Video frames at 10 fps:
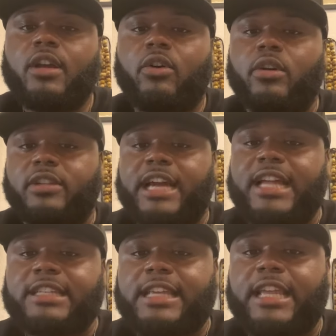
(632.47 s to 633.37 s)
or a
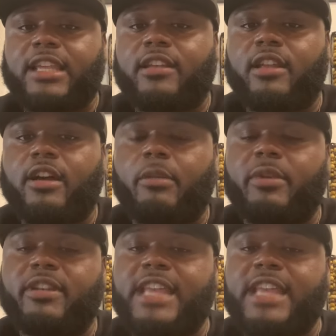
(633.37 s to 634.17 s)
line jacket, and